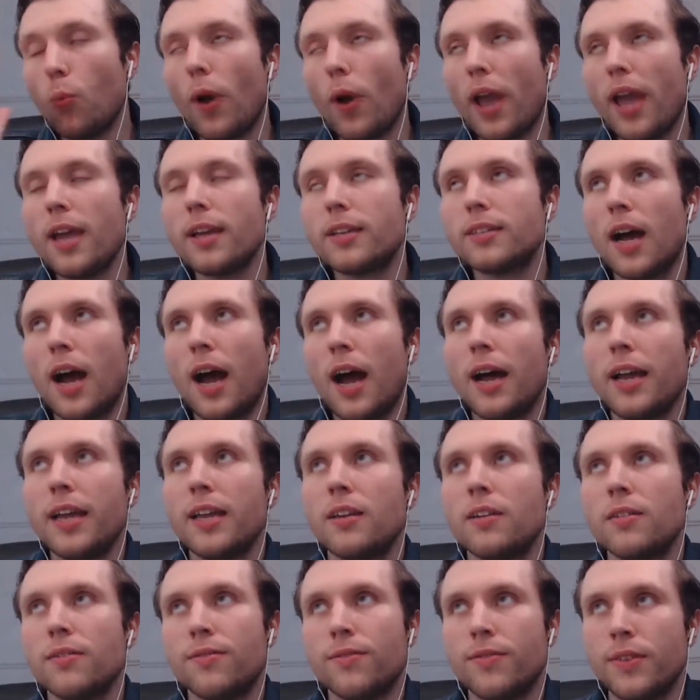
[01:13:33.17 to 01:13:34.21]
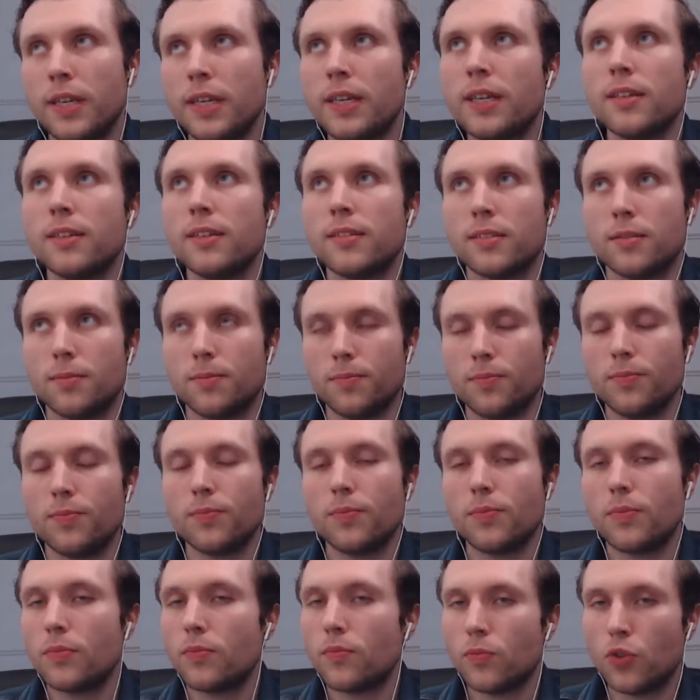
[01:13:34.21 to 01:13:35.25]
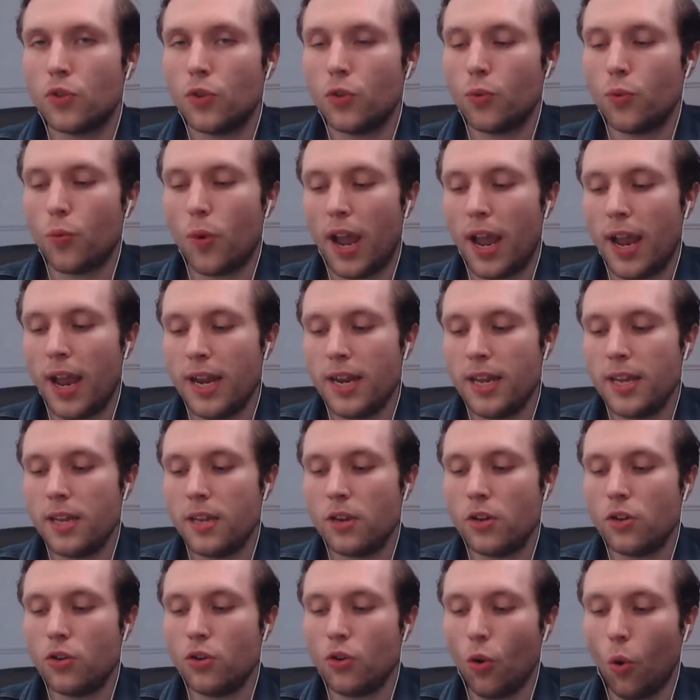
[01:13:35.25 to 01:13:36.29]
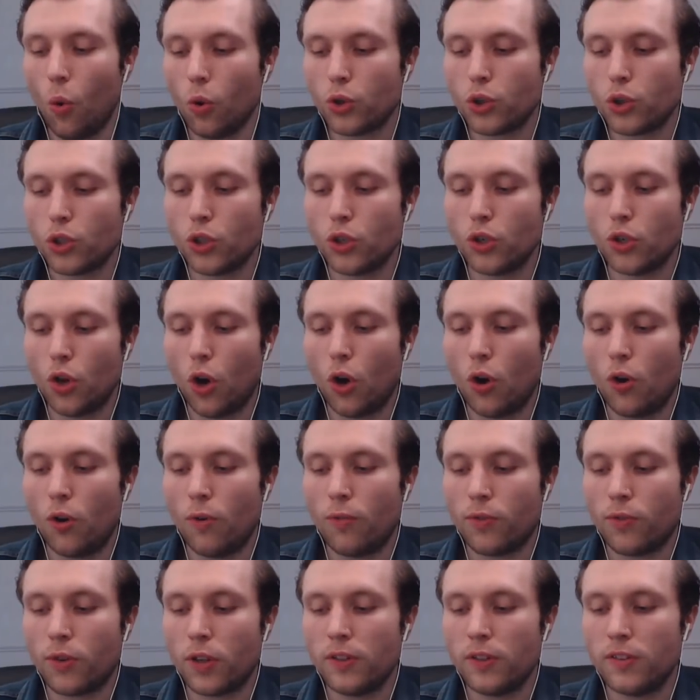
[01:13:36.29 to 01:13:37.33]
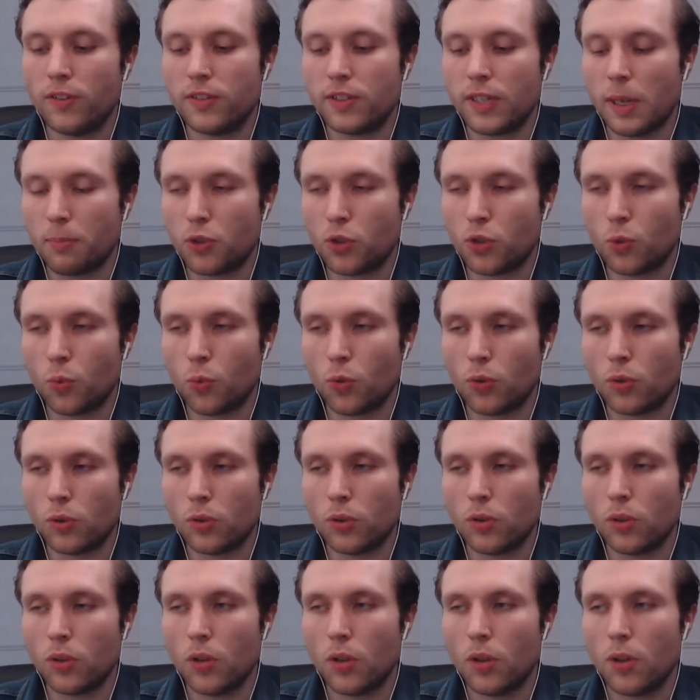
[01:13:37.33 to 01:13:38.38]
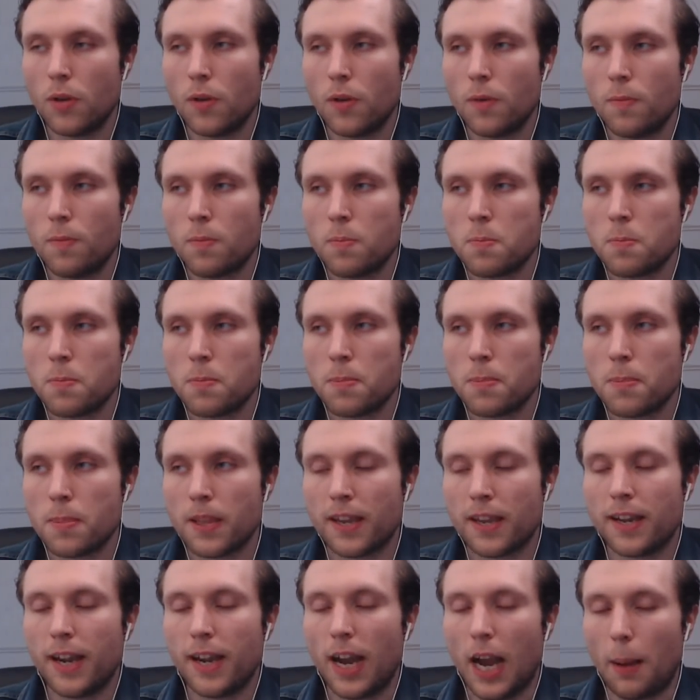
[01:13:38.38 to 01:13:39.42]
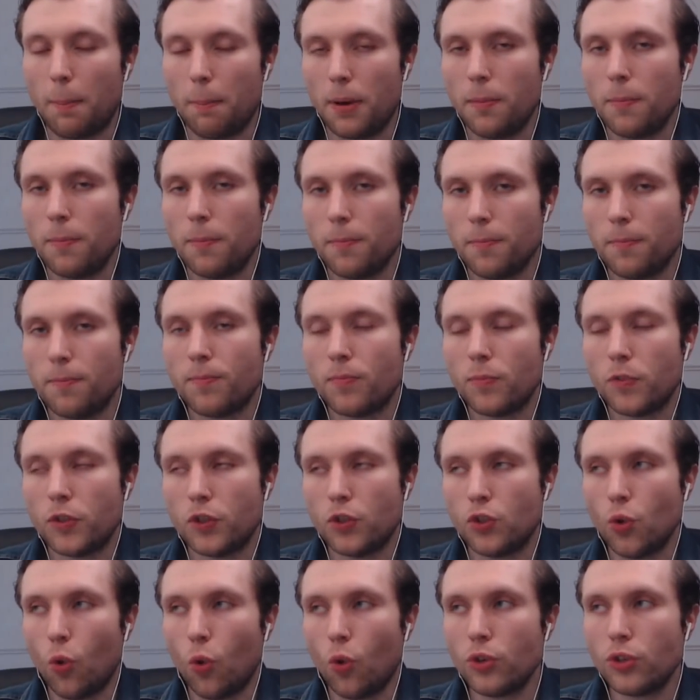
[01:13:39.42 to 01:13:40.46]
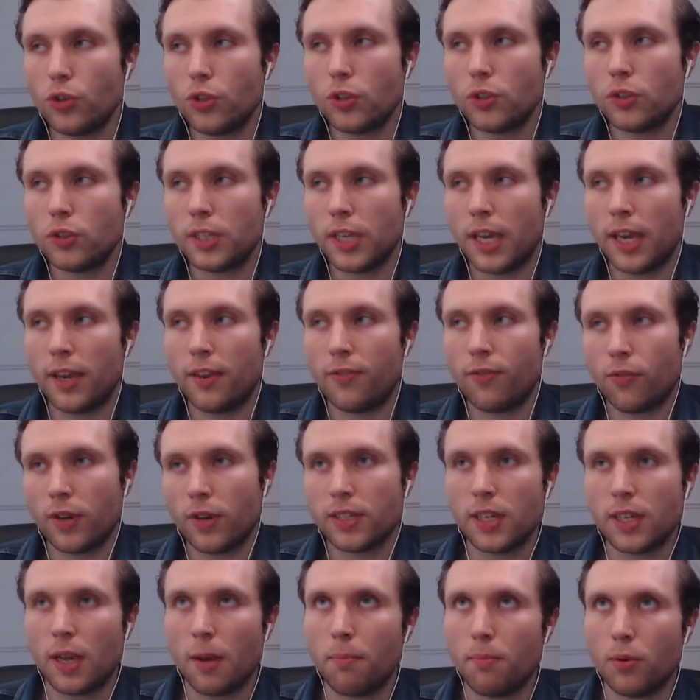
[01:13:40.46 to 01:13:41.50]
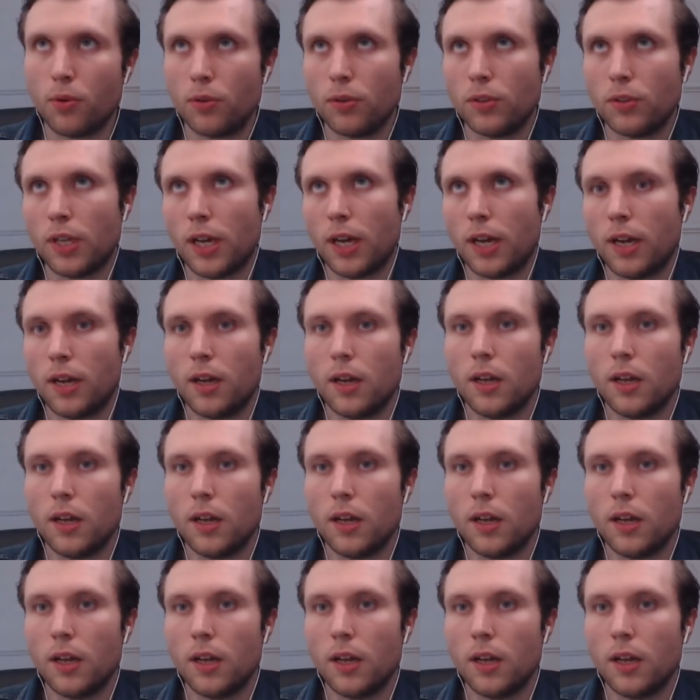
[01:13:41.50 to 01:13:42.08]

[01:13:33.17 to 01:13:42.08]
tying veganism to any notion of conceptual gap. Don't say, for example, that